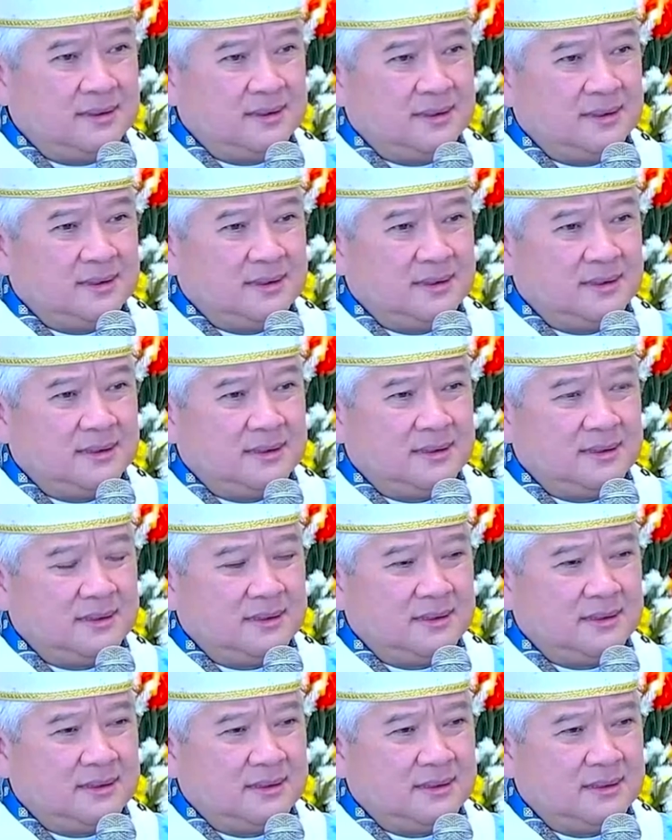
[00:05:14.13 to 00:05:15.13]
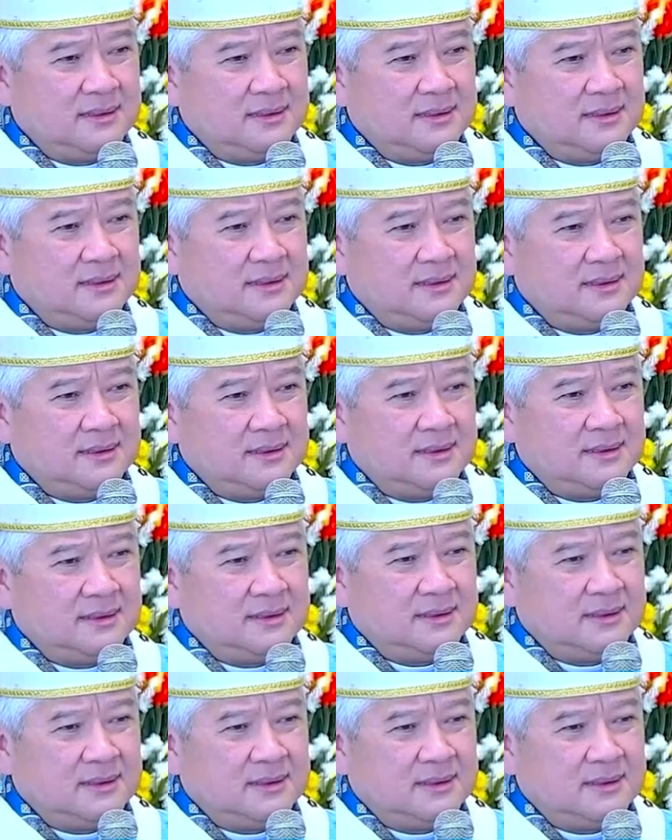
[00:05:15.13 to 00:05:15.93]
Nobody speaks.